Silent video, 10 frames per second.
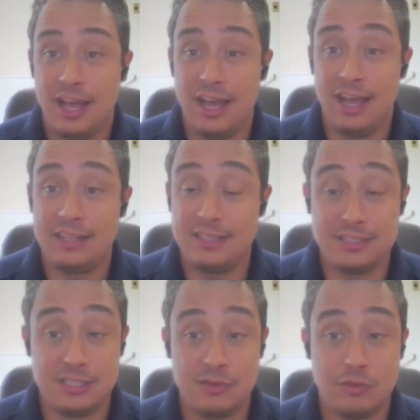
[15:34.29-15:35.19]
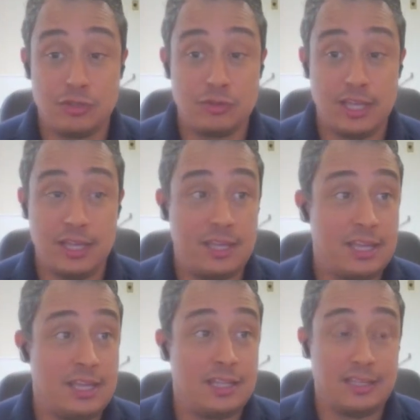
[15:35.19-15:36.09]
Uh, this is it for today.
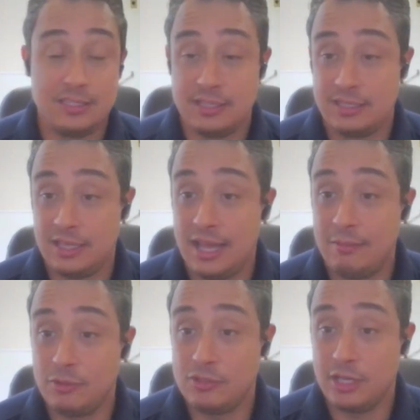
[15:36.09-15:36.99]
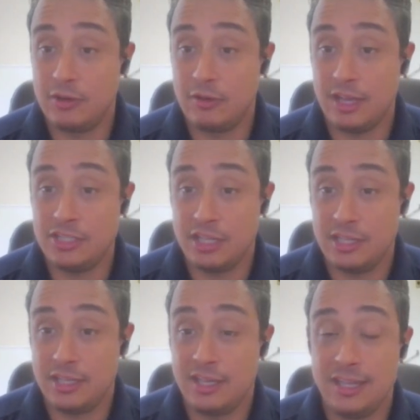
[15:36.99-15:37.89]
This is I'm Luciano
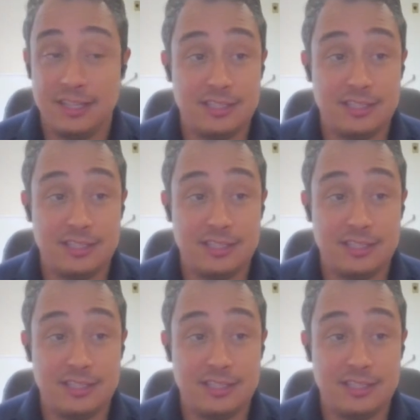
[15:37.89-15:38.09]
Caixeta,